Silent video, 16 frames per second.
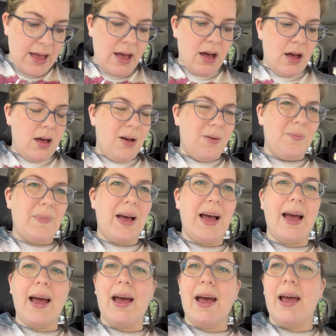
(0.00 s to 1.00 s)
Um,
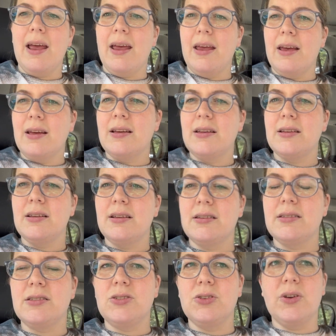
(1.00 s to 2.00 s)
I
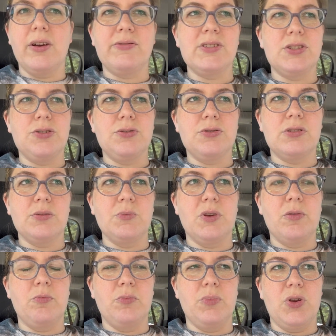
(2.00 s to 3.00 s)
still have to do some
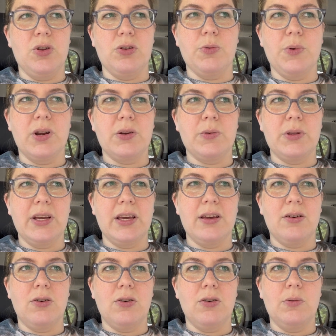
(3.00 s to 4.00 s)
computer work when I get
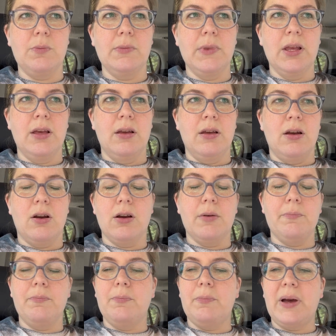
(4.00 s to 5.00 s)
home or
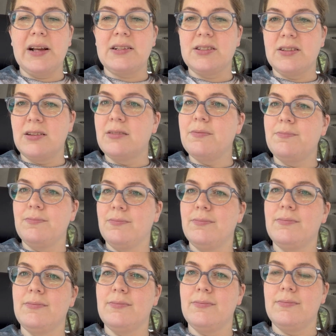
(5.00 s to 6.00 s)
back to
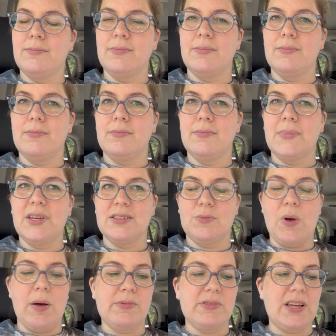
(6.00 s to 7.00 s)
his
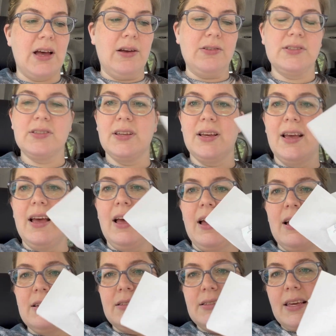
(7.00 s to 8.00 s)
mom's house.
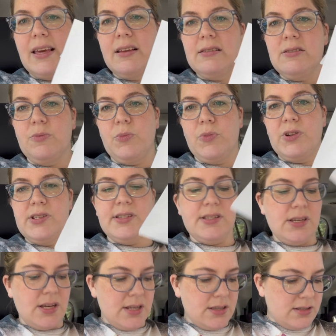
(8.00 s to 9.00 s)
Scan some
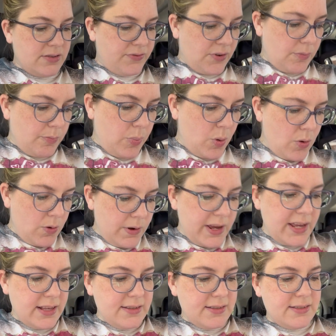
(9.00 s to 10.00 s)
receipts for
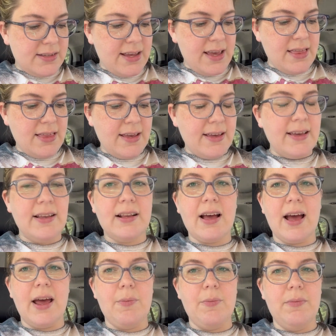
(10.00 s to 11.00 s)
points and then
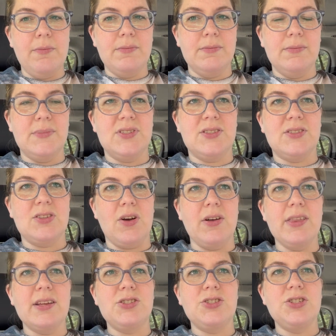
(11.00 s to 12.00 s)
I saw
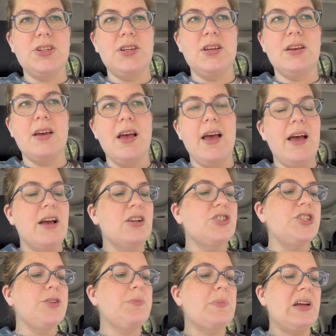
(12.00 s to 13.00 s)
that she
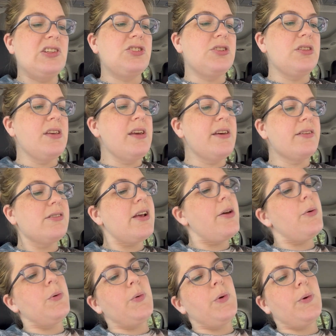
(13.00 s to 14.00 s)
she mentioned the other day
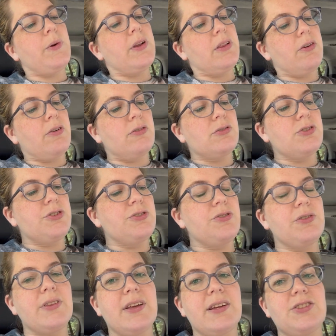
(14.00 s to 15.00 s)
when we were in the grocery
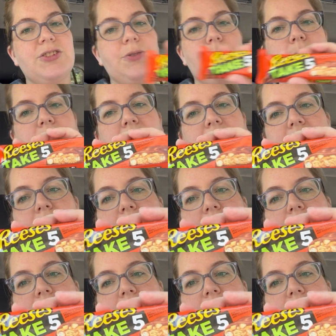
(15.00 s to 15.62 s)
store that she really